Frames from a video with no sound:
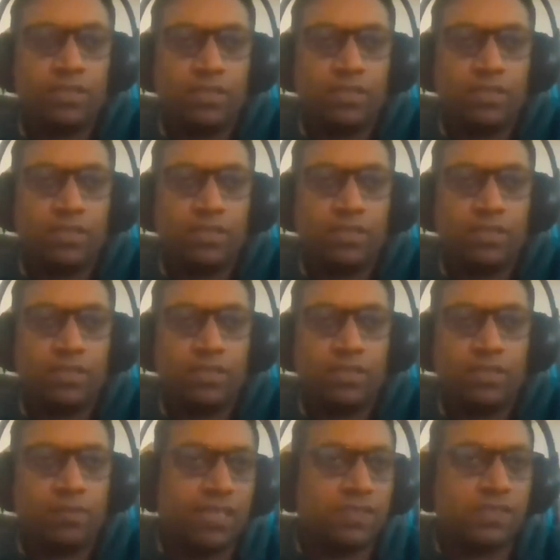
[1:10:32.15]
That
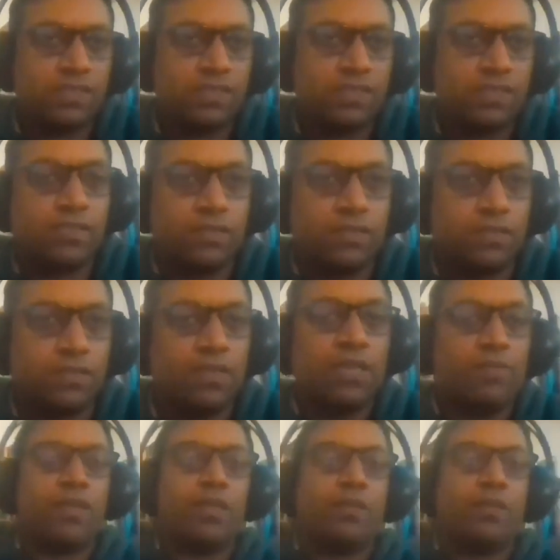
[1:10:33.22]
violence is,